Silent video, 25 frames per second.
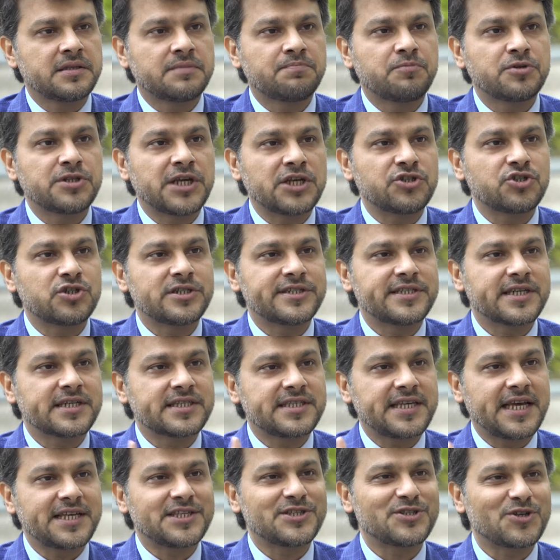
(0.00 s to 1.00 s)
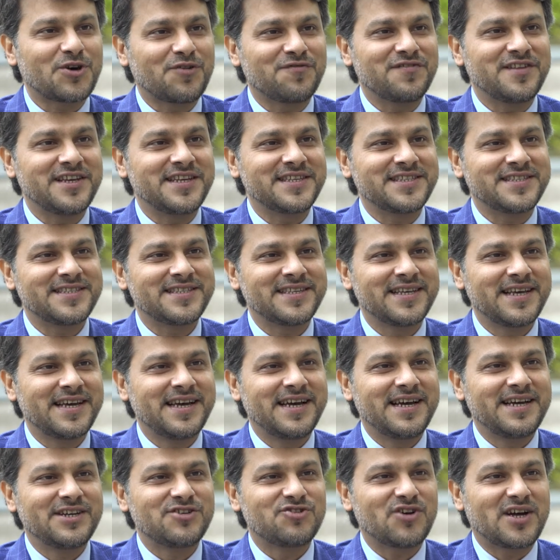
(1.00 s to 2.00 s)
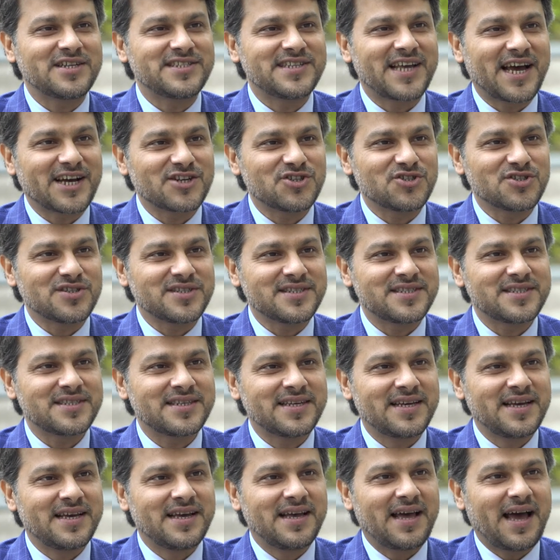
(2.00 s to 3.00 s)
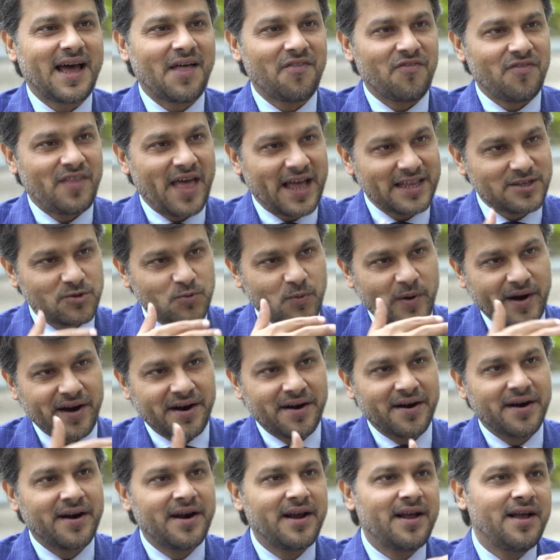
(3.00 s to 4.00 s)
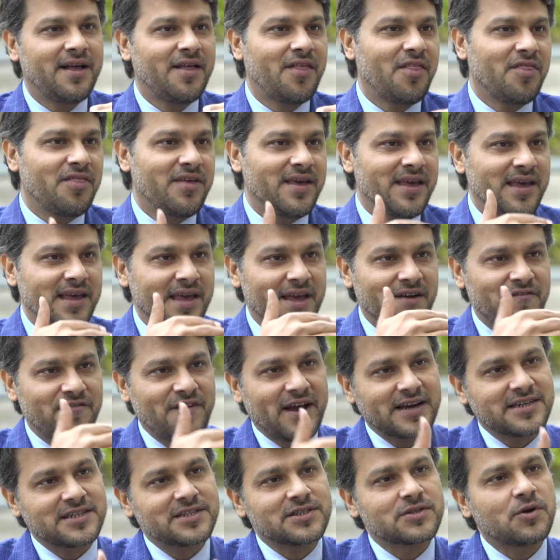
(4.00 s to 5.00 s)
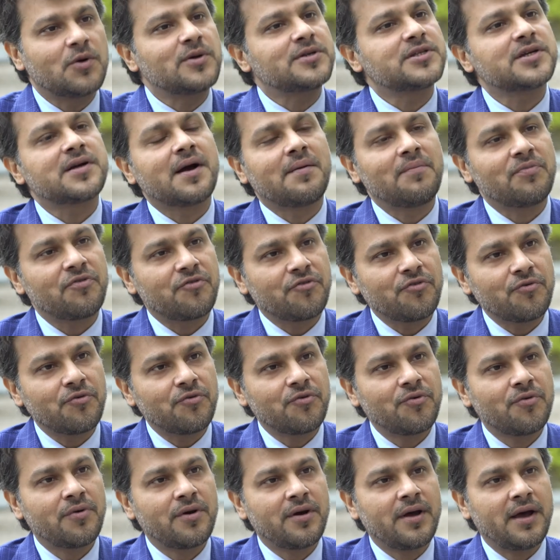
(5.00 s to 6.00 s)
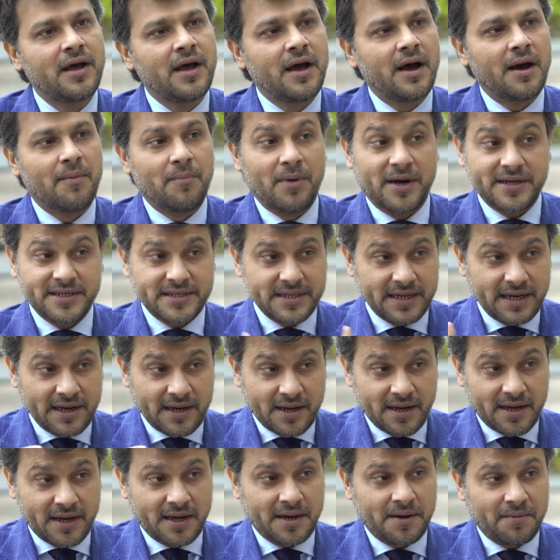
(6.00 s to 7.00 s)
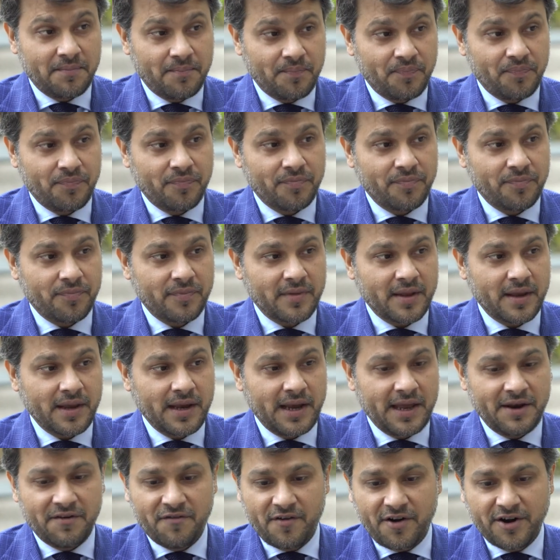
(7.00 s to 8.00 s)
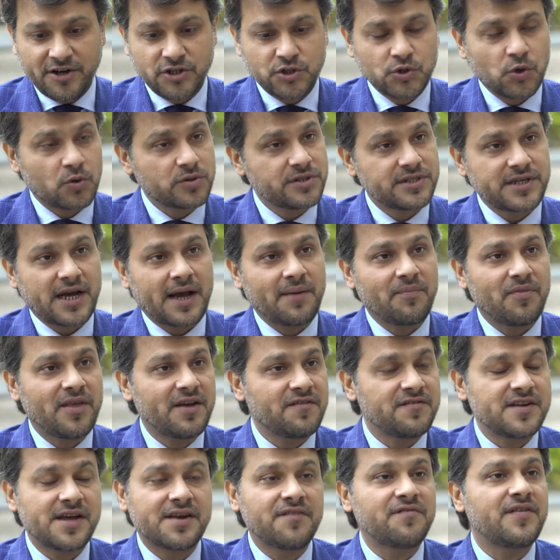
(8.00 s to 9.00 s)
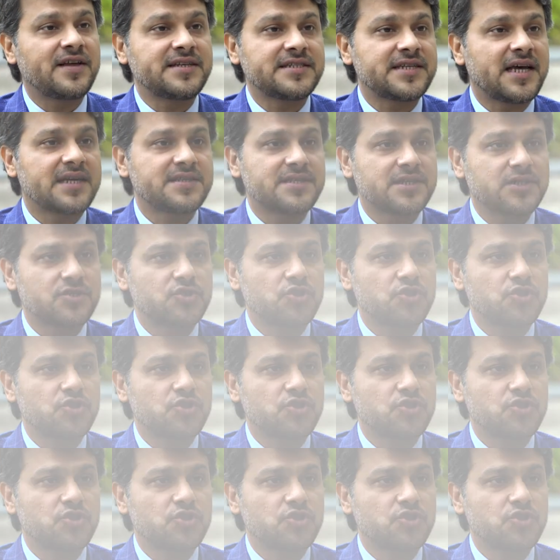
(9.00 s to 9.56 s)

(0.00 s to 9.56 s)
potential success of these transactions. And that's where the effect is going to come through. But in a very short time, they have done a fantastic